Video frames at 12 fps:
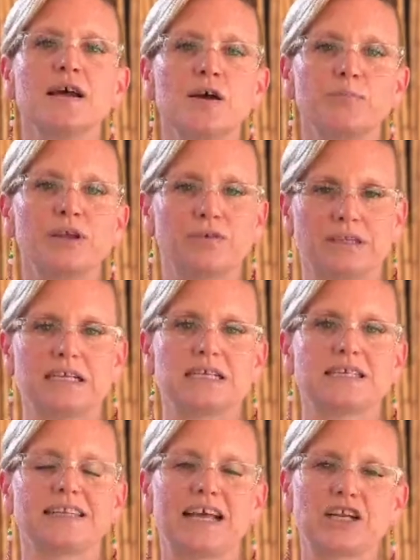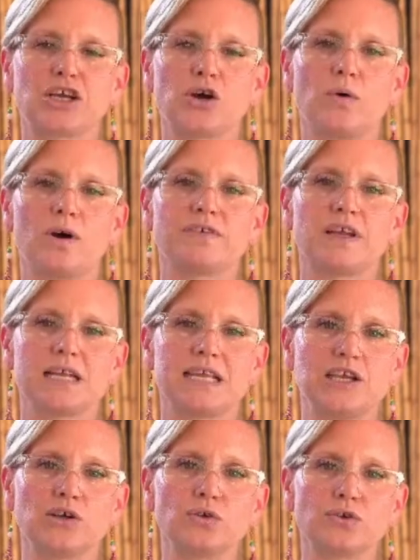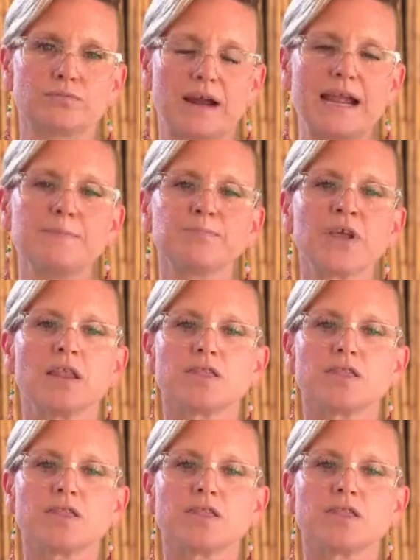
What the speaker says: be released and let go of and healed, right?